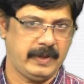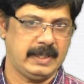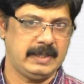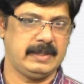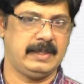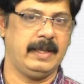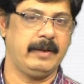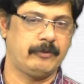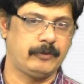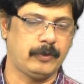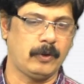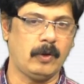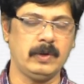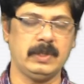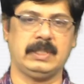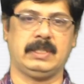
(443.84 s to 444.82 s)
far as the
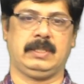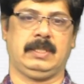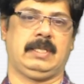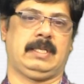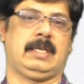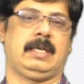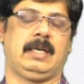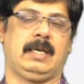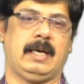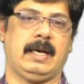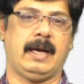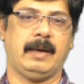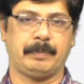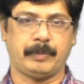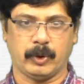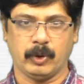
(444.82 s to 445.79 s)
fourth
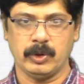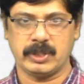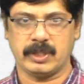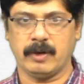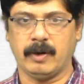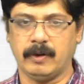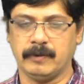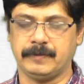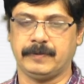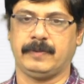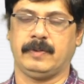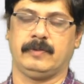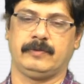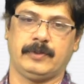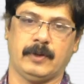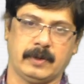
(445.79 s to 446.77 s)
approach of
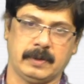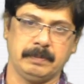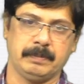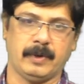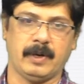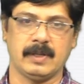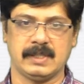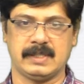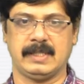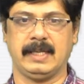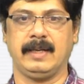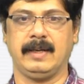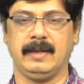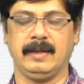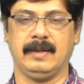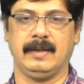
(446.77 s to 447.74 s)
foreign
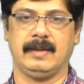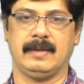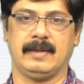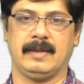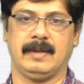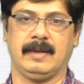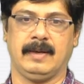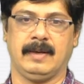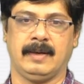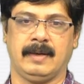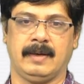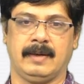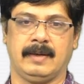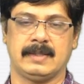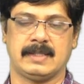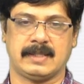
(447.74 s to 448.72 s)
policy
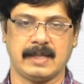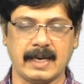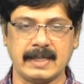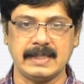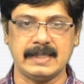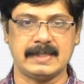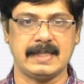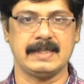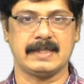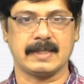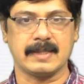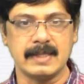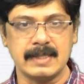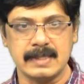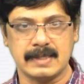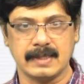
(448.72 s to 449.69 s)
studies is
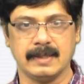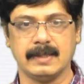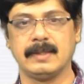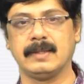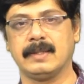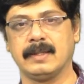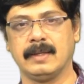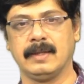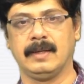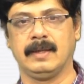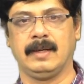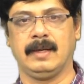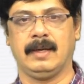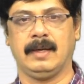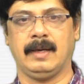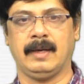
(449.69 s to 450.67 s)
concerned,
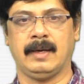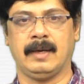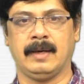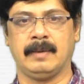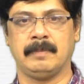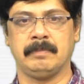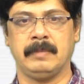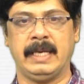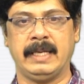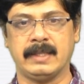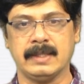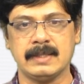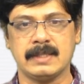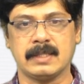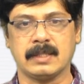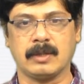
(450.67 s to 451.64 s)
it
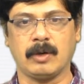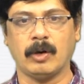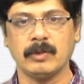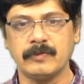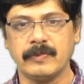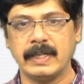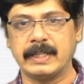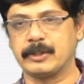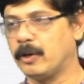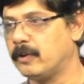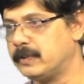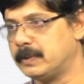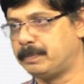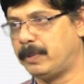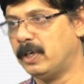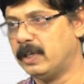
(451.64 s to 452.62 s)
is conflict
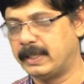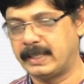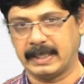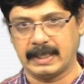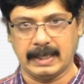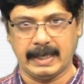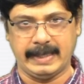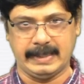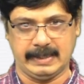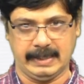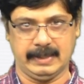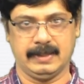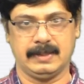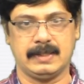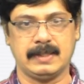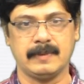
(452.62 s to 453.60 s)
over political
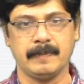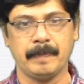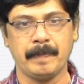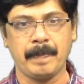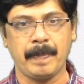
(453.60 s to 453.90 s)
ideas.